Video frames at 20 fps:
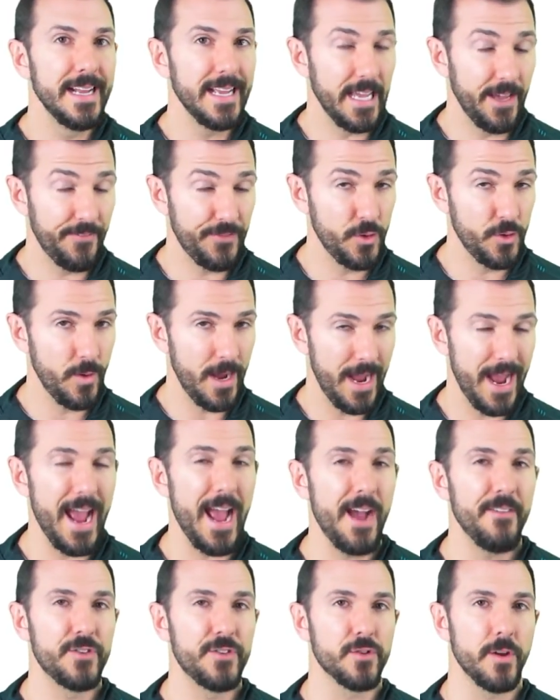if you
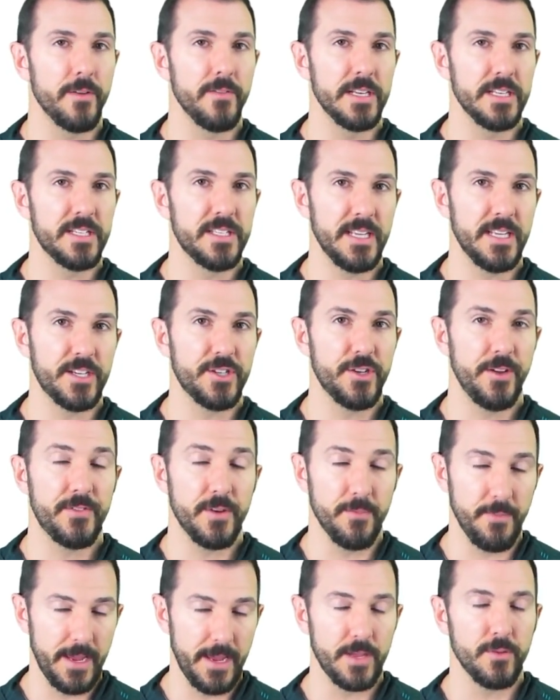have driven a stick
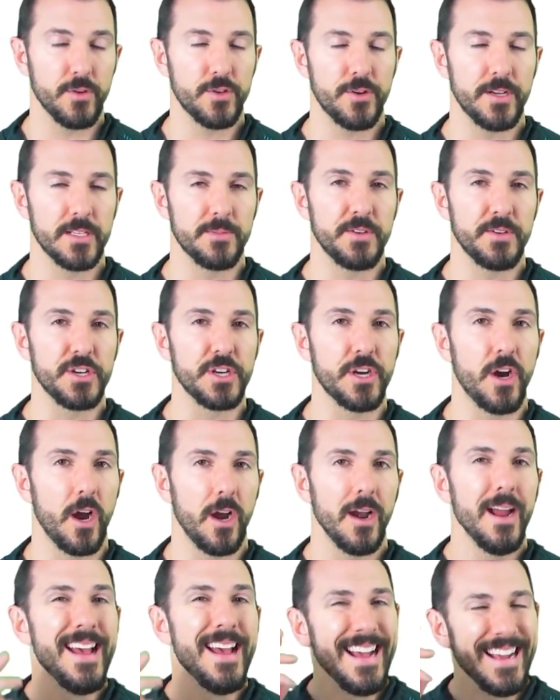shift or manual transmission
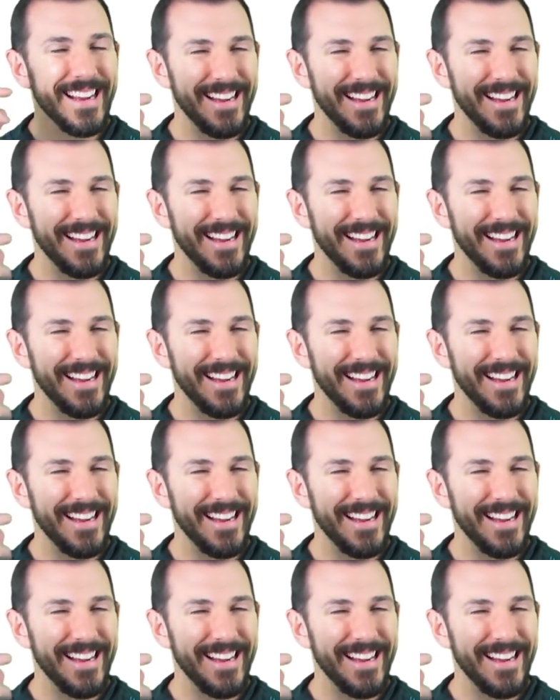car,